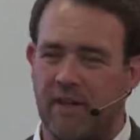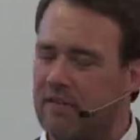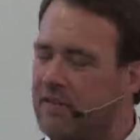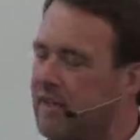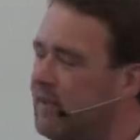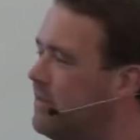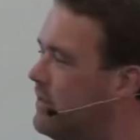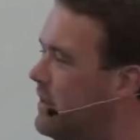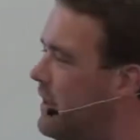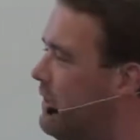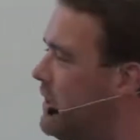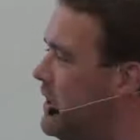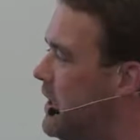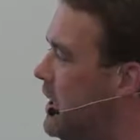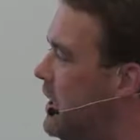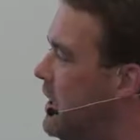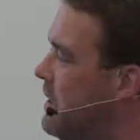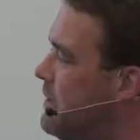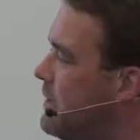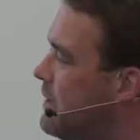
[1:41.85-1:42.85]
6-7
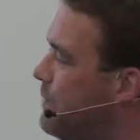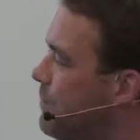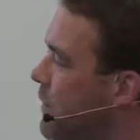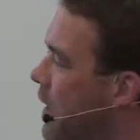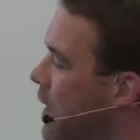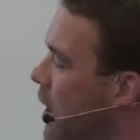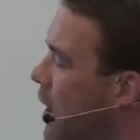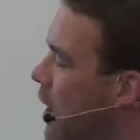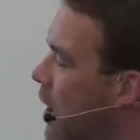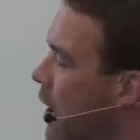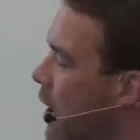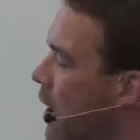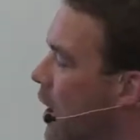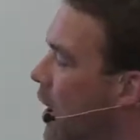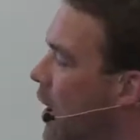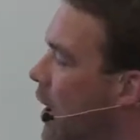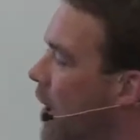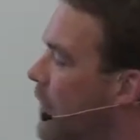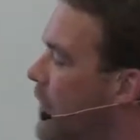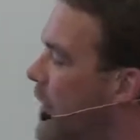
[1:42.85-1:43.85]
years?
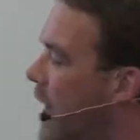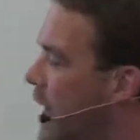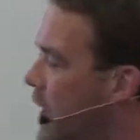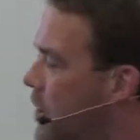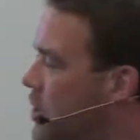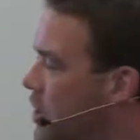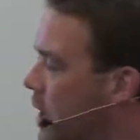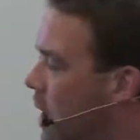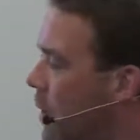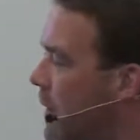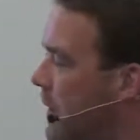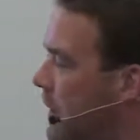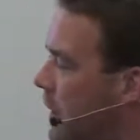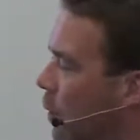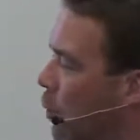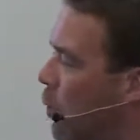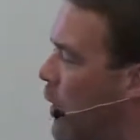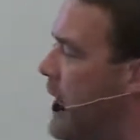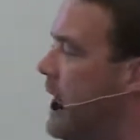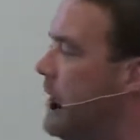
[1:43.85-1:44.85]
They're showing
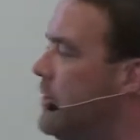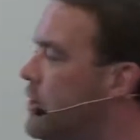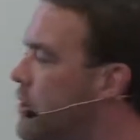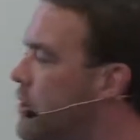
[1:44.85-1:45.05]
that we as